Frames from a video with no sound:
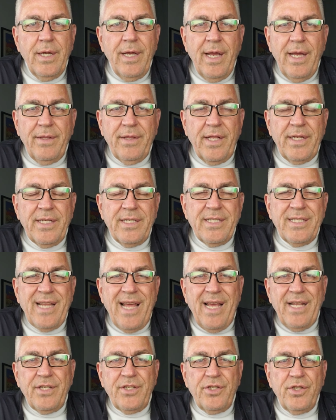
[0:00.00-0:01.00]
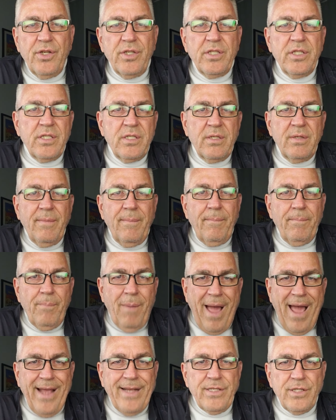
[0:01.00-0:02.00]
and that is not just
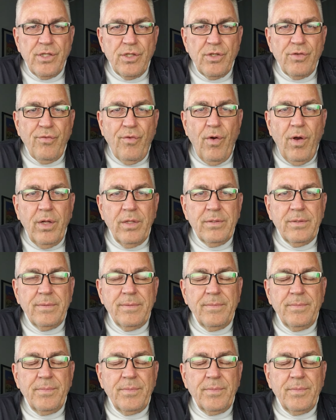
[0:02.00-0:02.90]
Biden's fault.